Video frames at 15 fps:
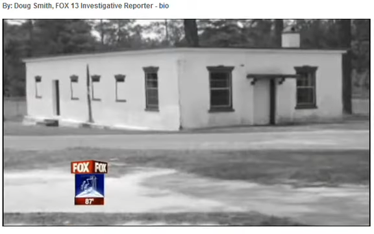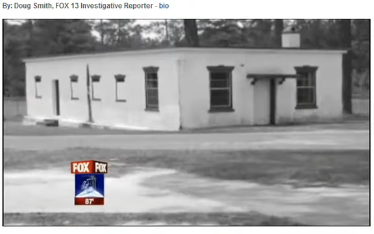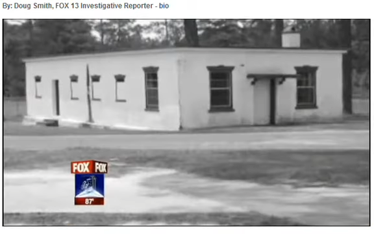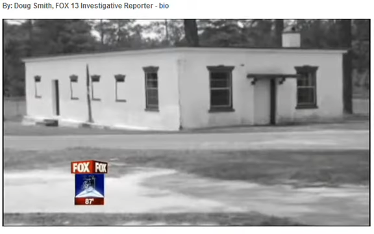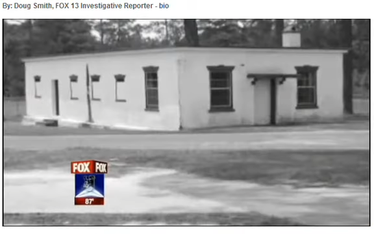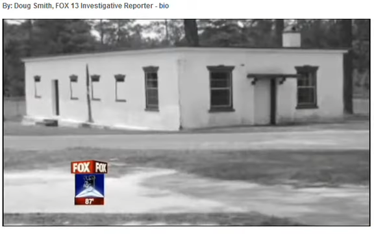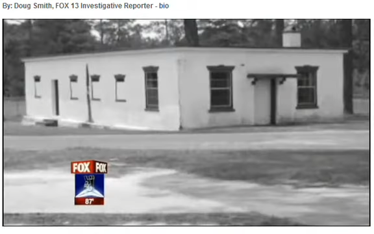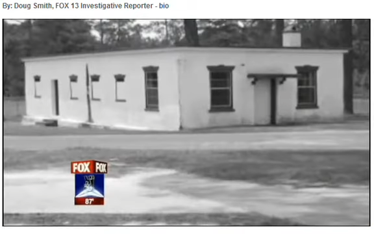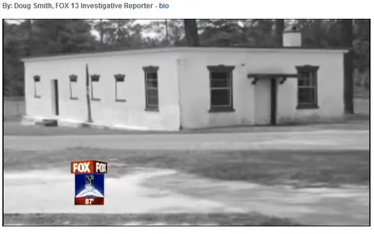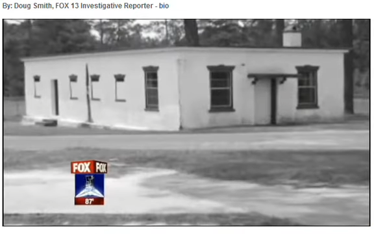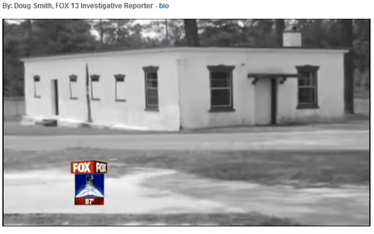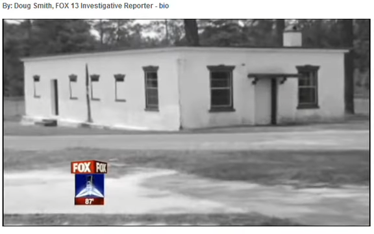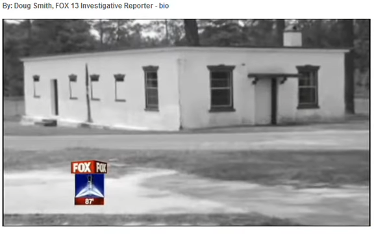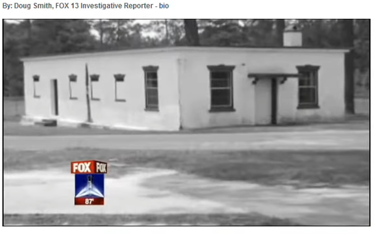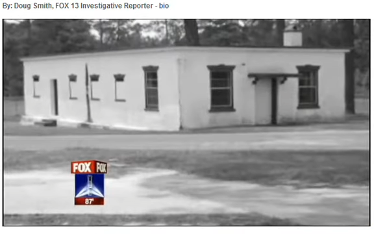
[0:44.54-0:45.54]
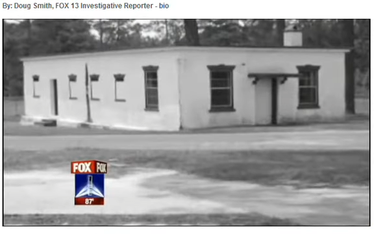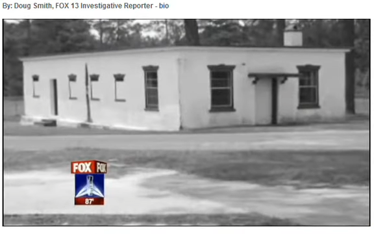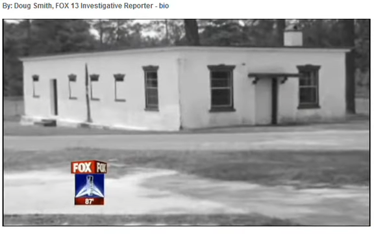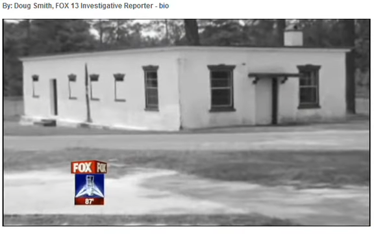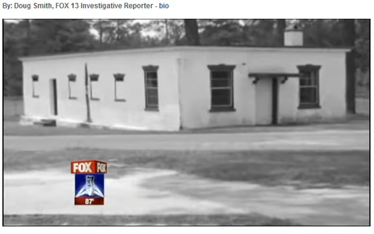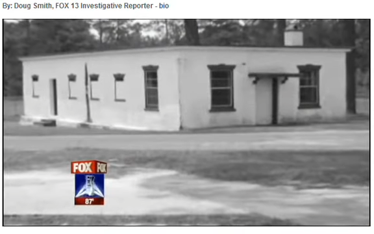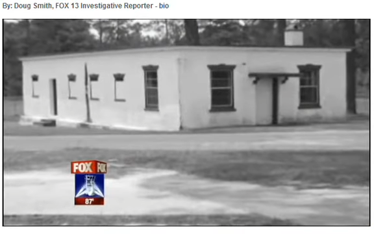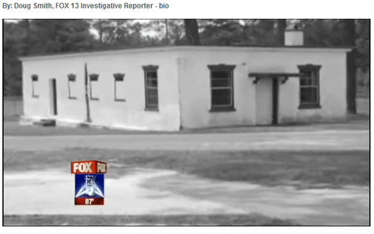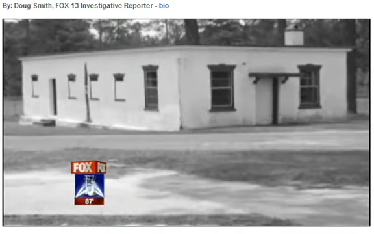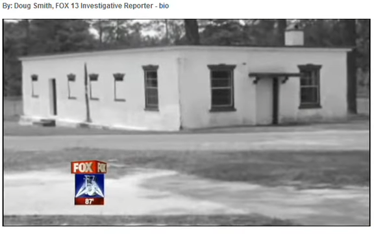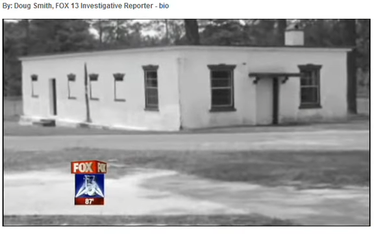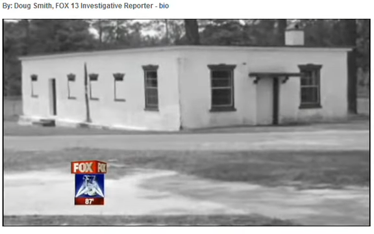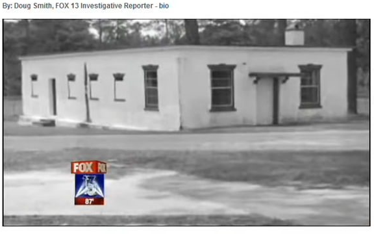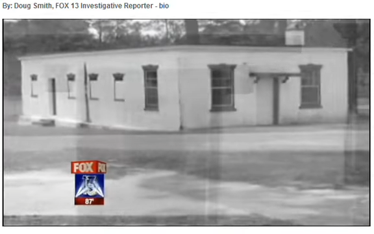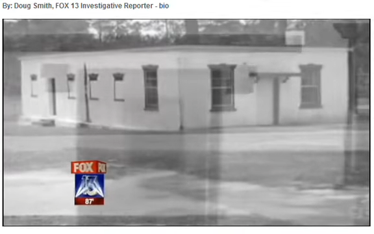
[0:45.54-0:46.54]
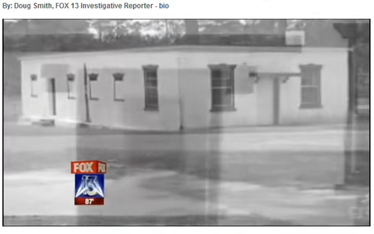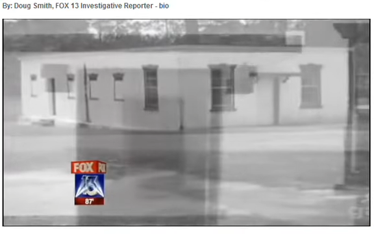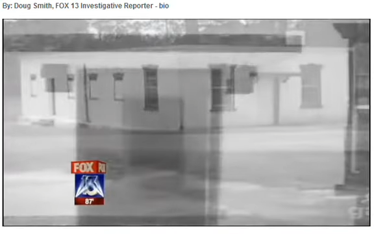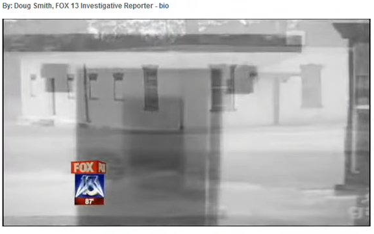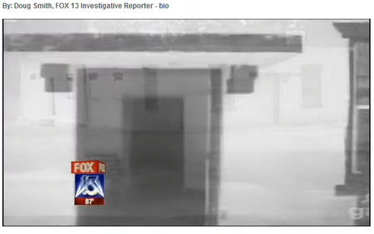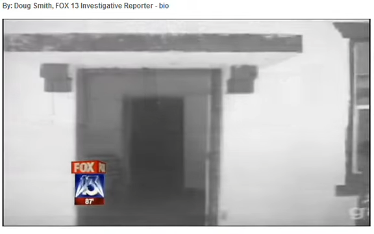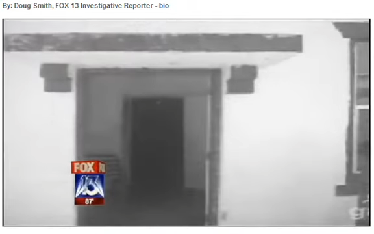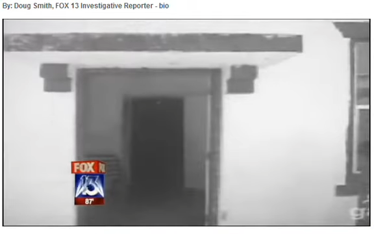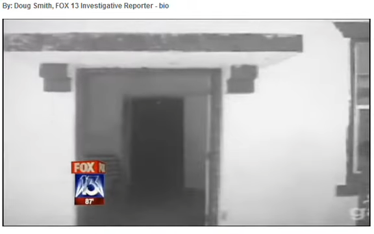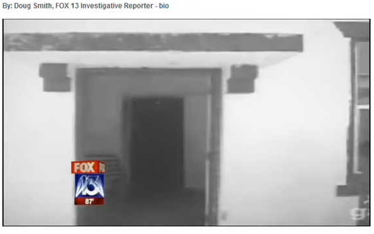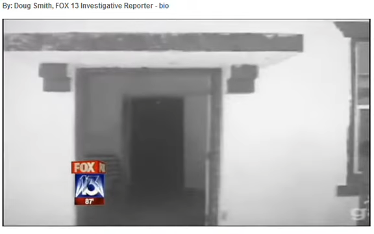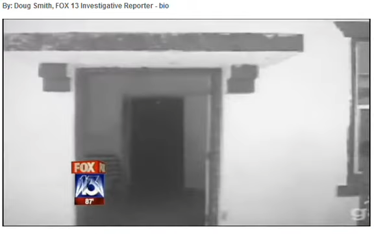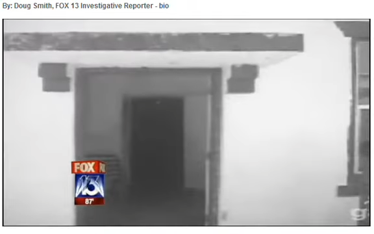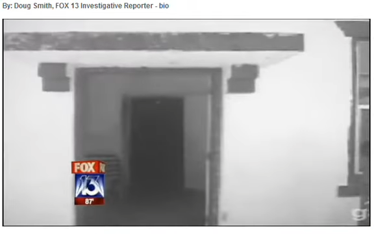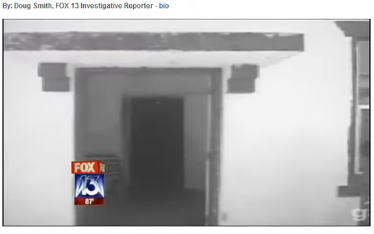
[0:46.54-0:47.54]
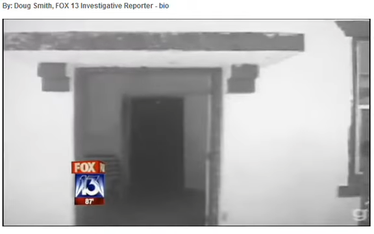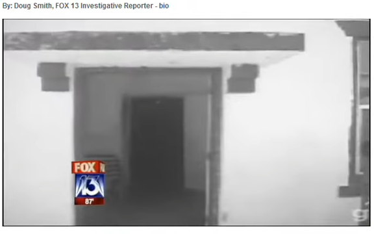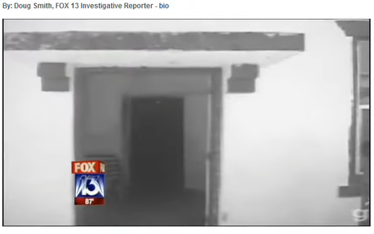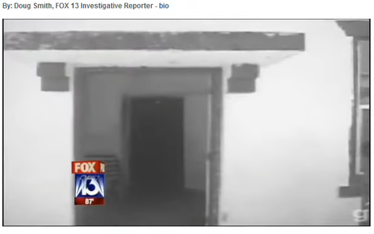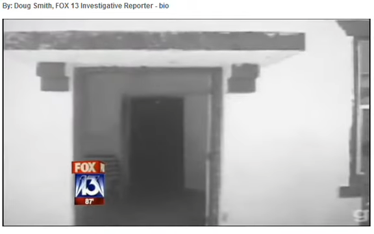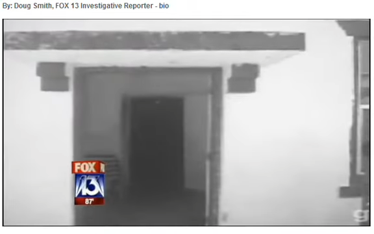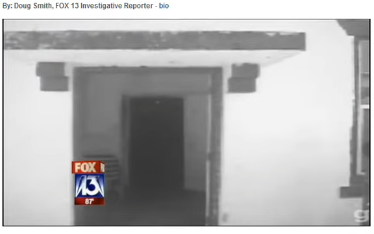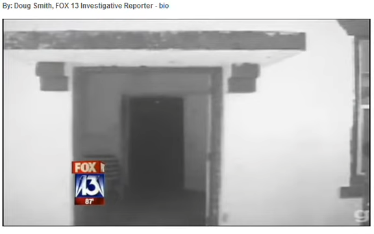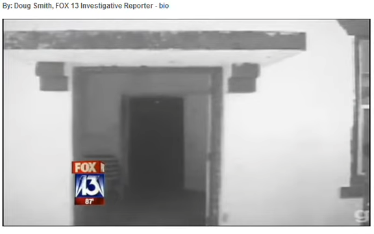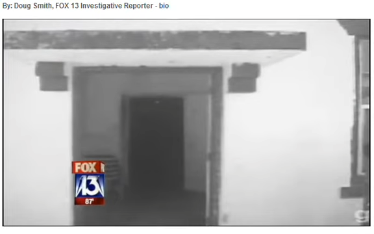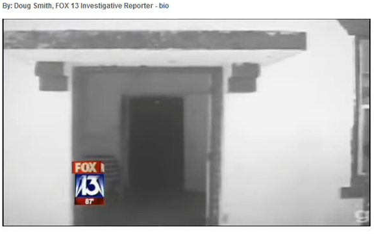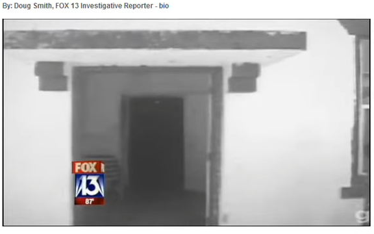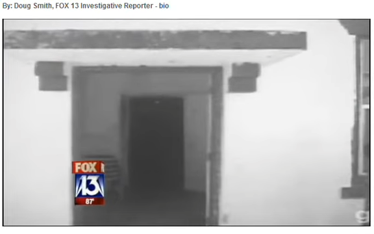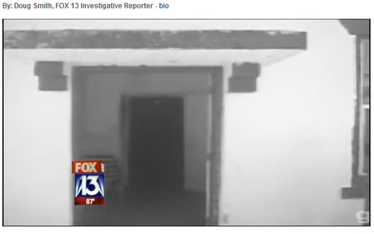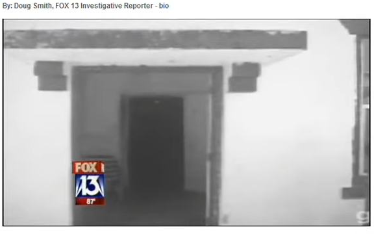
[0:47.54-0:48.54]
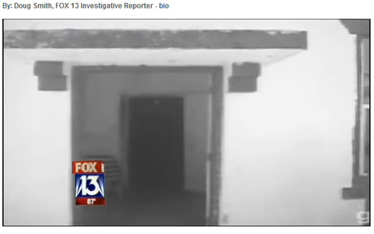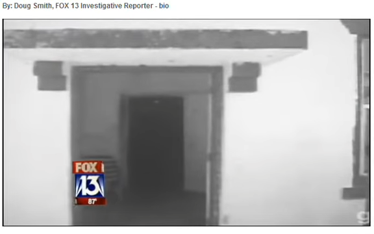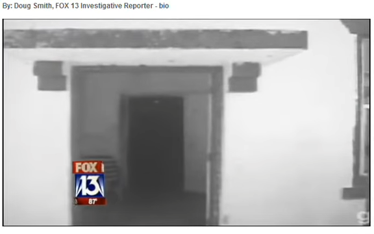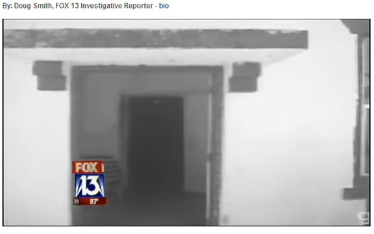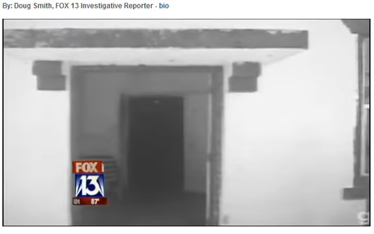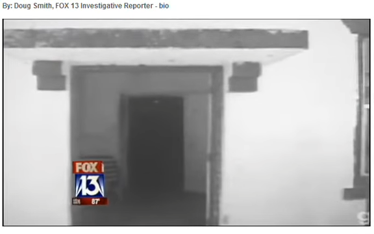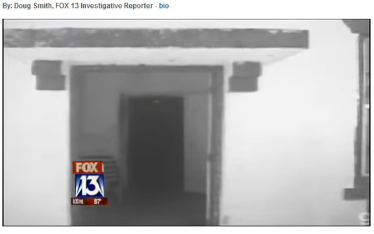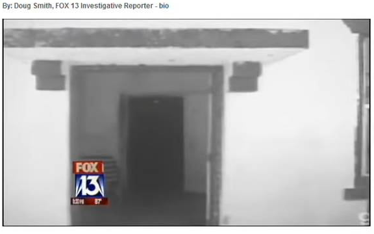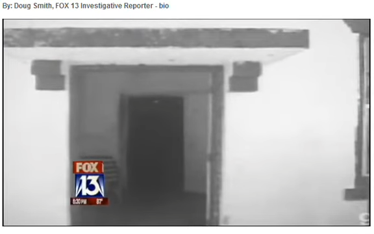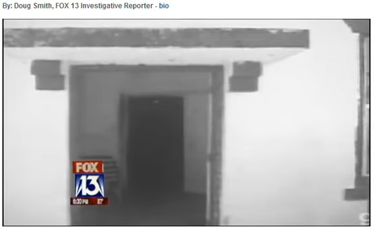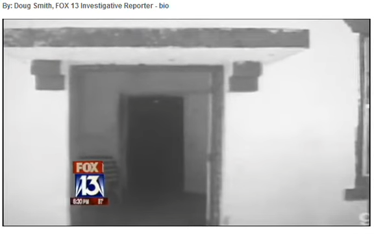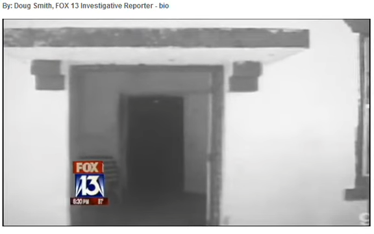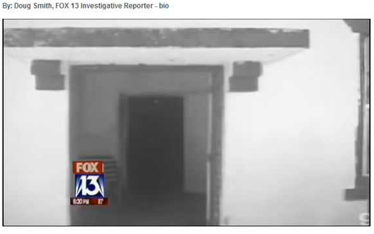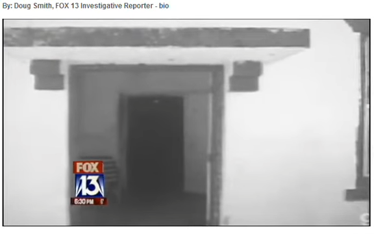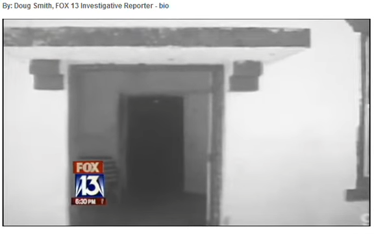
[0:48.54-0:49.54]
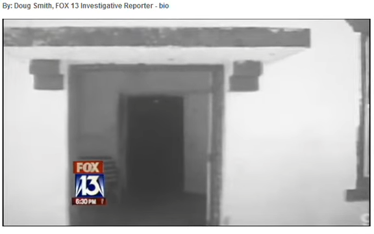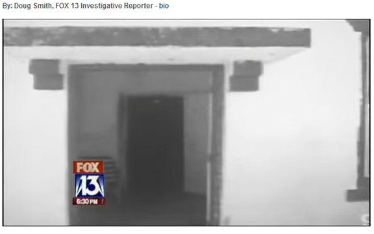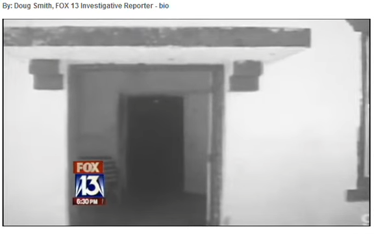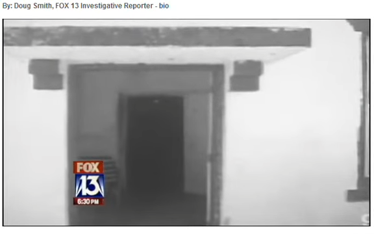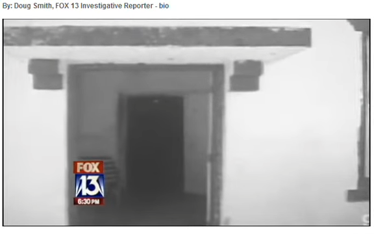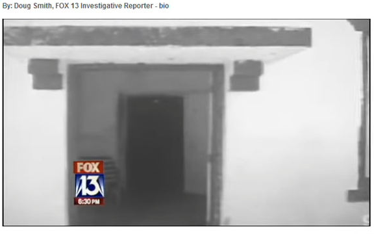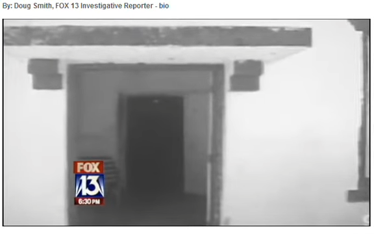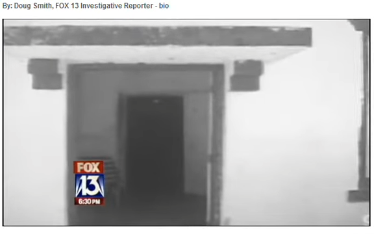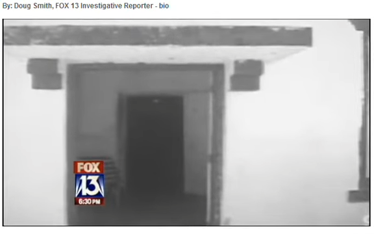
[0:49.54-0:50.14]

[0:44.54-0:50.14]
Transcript: No face is visible, so there are no lips to read.